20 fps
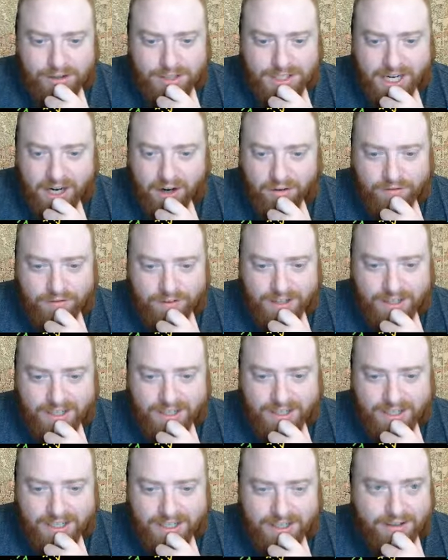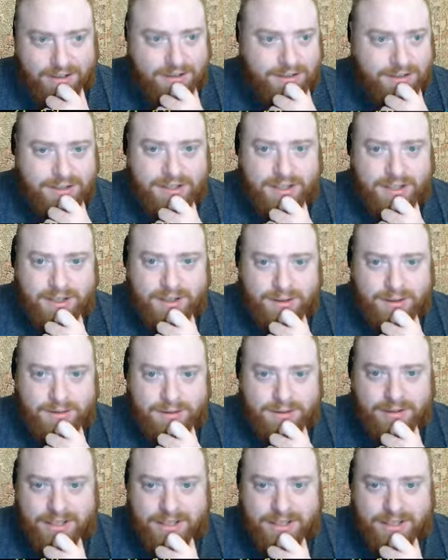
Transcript: Taufin here it's Toad.